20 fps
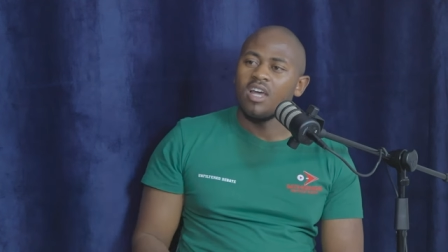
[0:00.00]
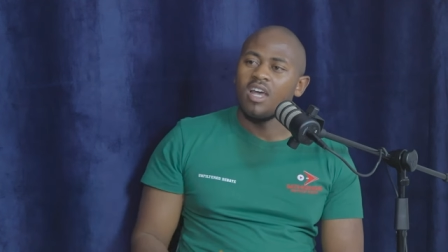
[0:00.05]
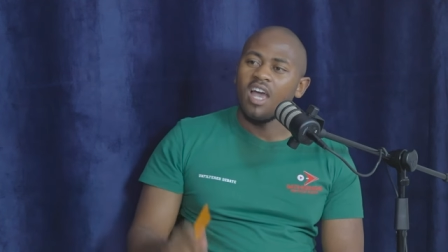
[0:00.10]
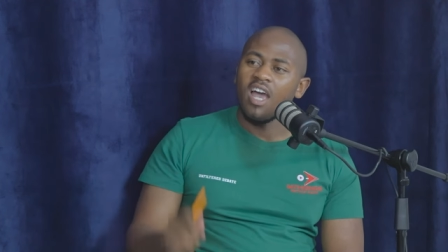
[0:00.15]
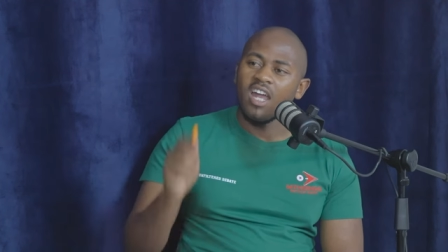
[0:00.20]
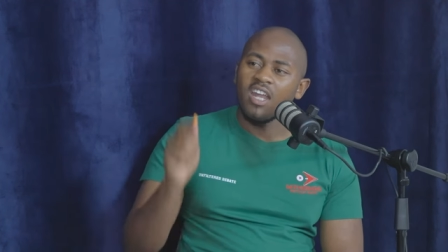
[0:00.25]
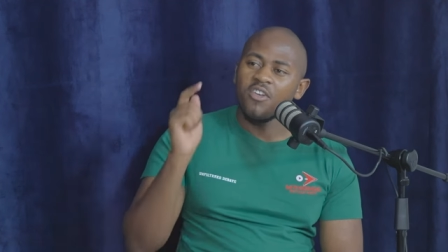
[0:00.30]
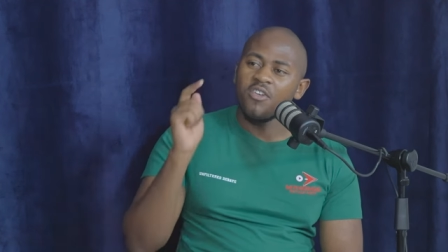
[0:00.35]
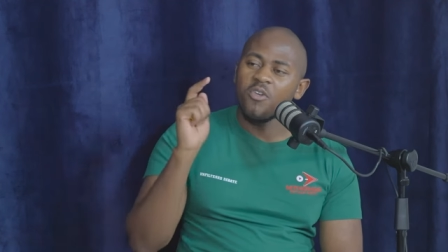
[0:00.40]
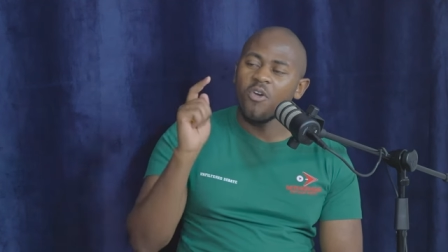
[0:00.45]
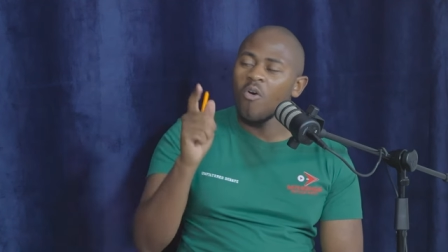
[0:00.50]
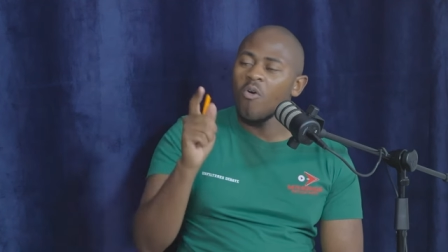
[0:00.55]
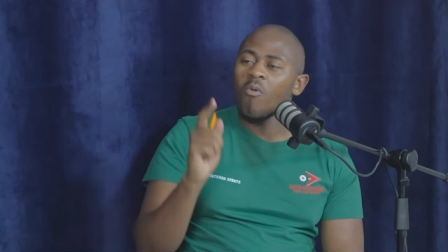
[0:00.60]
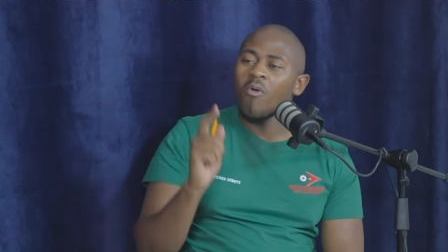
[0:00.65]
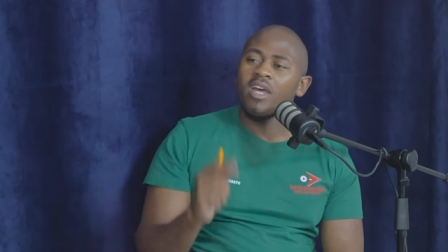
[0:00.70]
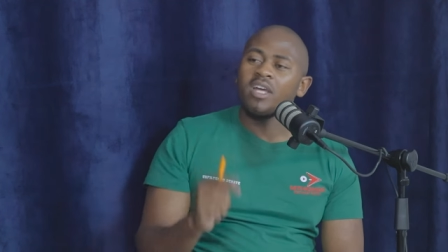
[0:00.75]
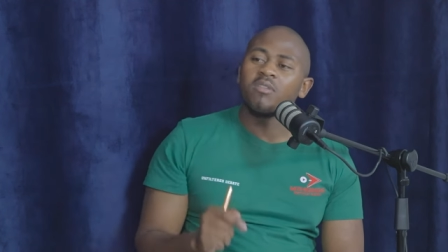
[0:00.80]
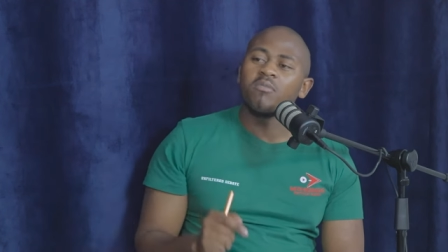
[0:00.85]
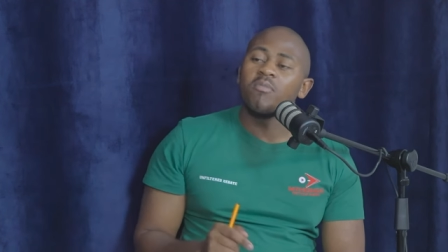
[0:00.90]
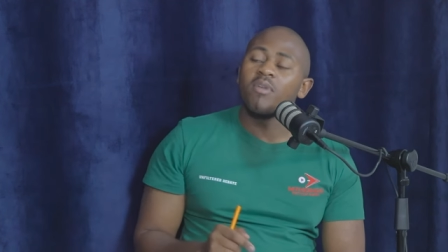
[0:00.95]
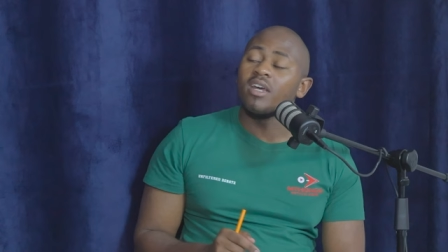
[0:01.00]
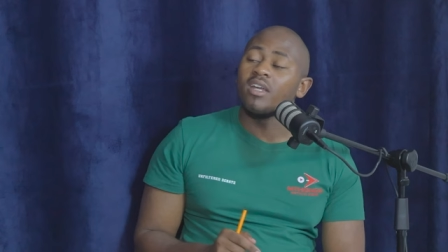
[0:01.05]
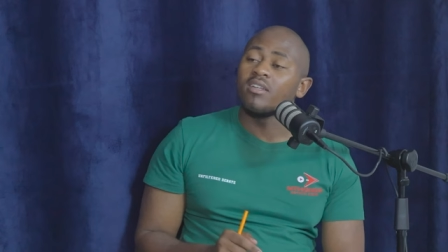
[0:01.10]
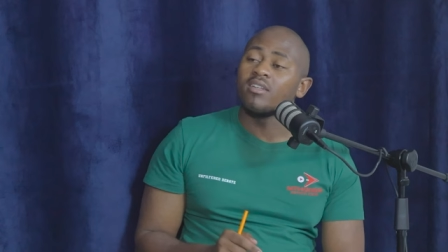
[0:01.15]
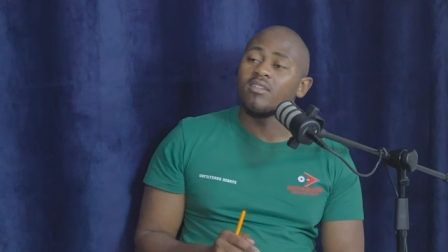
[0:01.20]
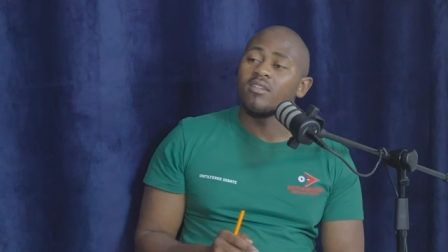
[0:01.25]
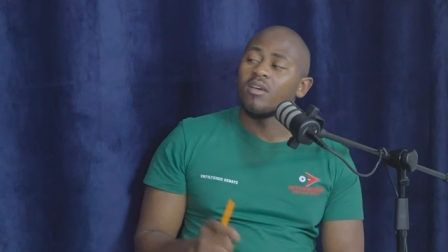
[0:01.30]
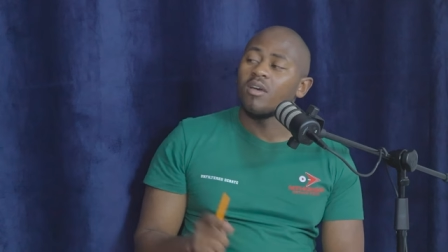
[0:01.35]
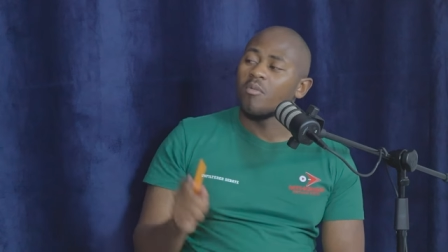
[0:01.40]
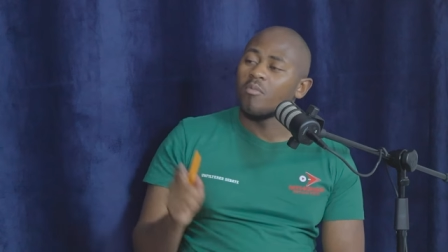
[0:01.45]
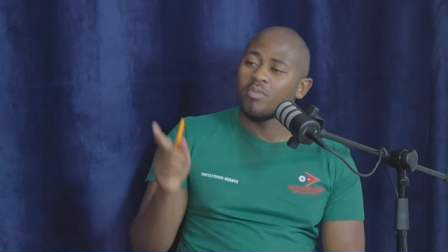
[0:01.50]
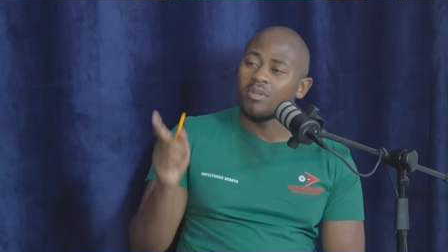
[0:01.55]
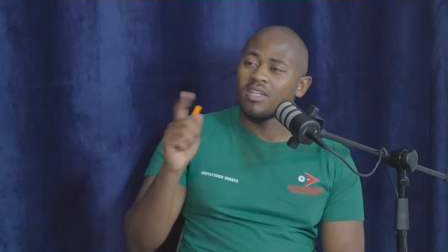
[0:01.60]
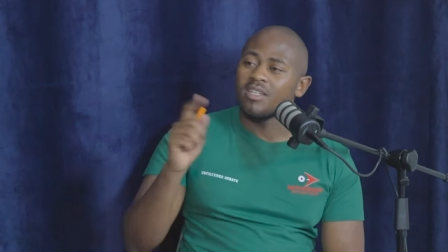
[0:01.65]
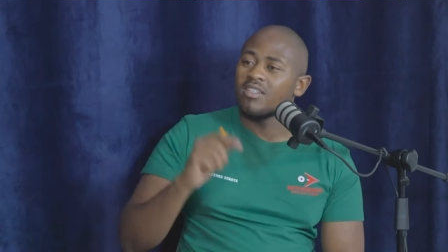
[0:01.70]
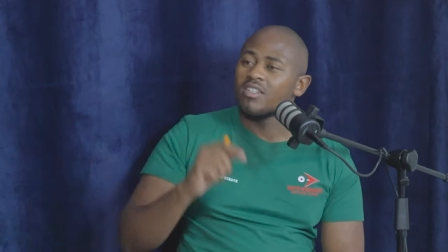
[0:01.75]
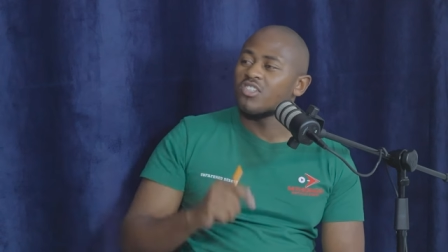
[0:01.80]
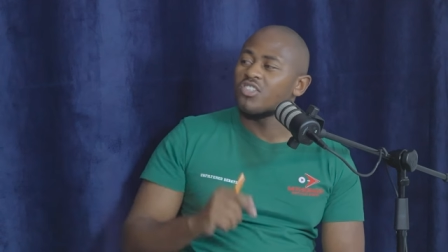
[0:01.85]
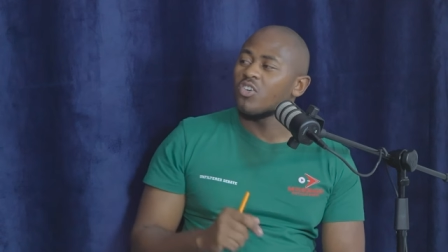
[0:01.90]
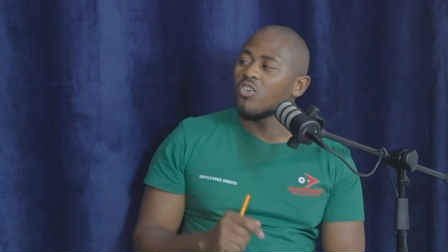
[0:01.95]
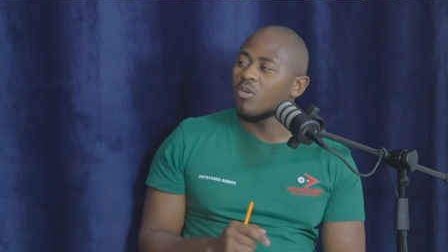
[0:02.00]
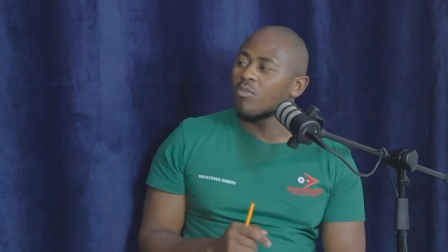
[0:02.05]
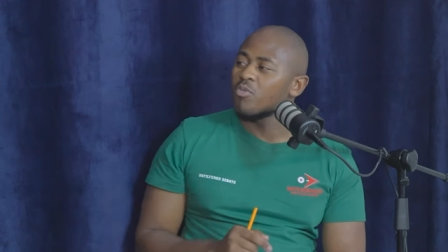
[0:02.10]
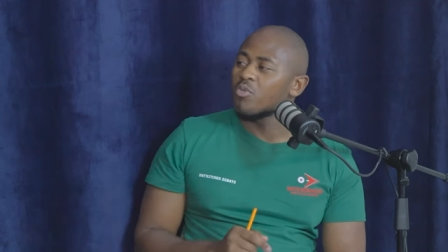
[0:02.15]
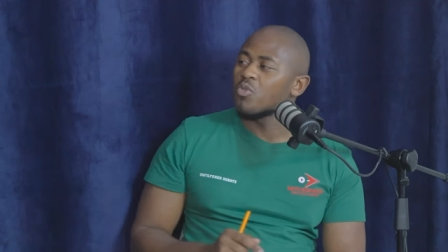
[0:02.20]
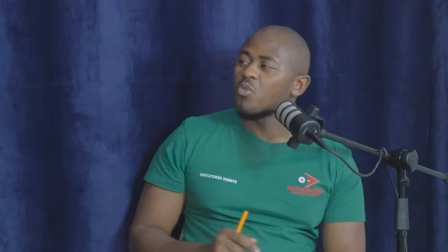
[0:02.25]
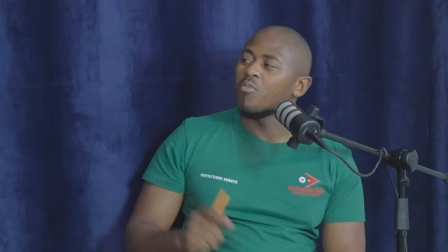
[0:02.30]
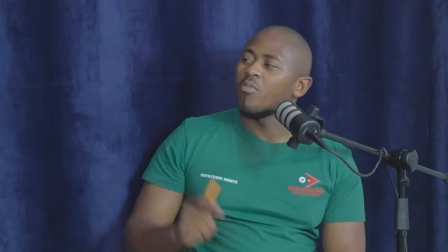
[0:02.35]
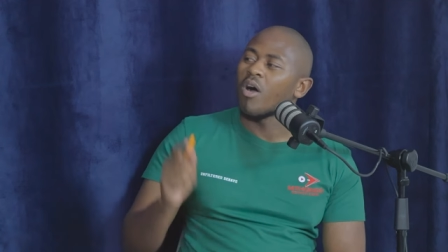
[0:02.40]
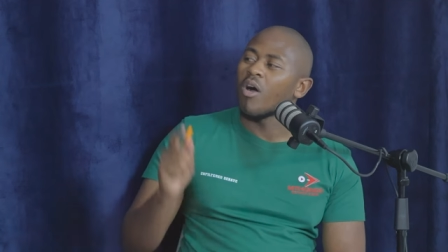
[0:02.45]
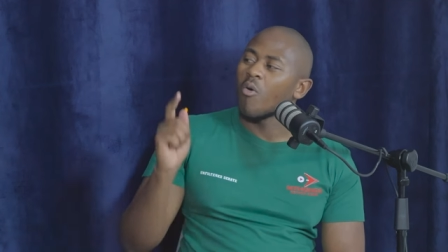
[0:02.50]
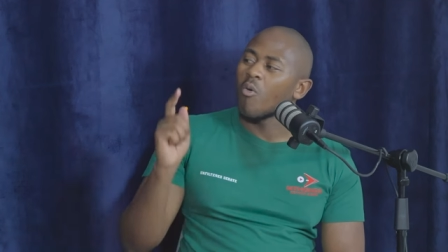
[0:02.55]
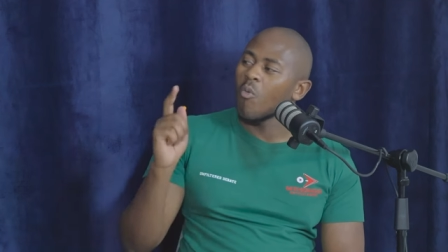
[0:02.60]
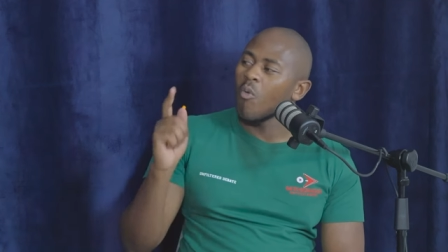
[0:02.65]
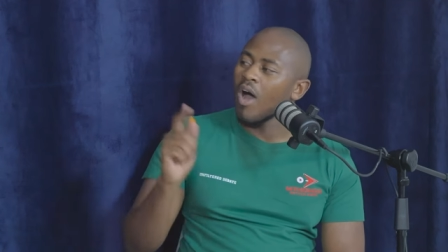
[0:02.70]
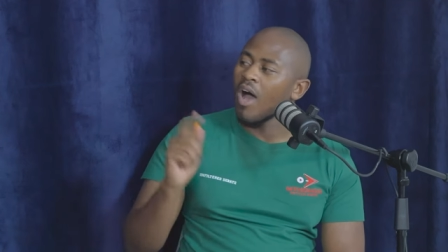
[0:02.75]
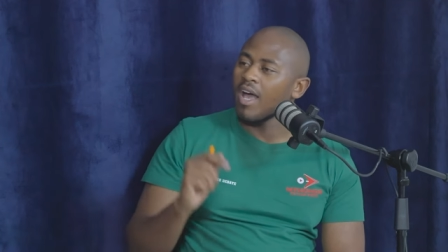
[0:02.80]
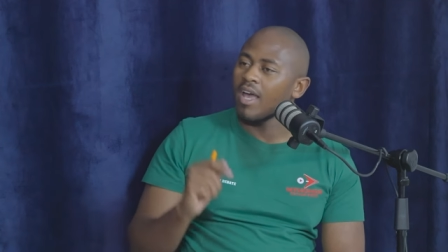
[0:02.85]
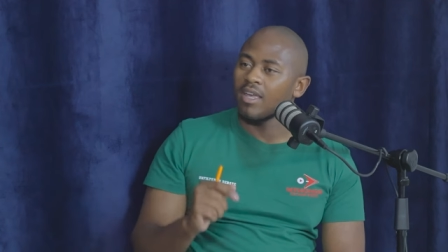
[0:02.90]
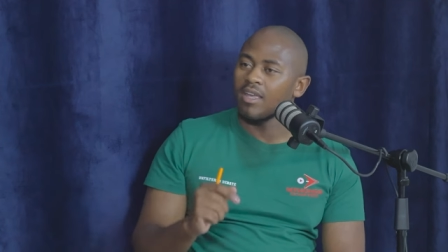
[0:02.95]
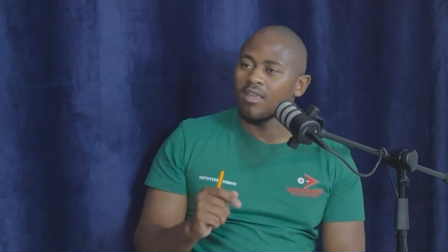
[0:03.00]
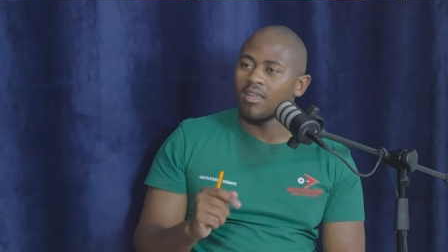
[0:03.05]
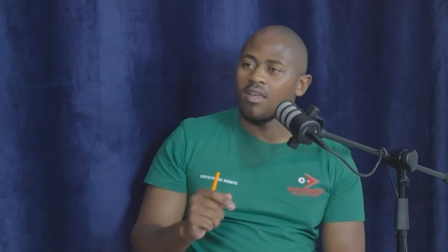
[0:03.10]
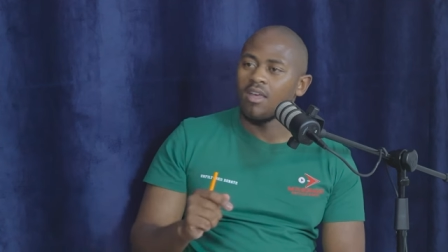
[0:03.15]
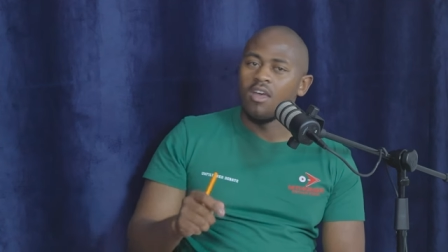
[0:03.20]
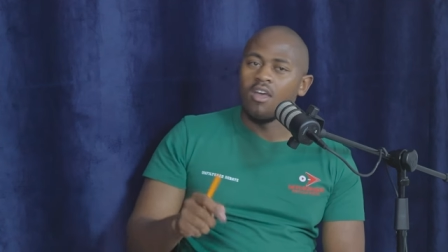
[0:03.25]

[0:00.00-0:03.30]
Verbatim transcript: And no white man praises Jacob Zuma. Why?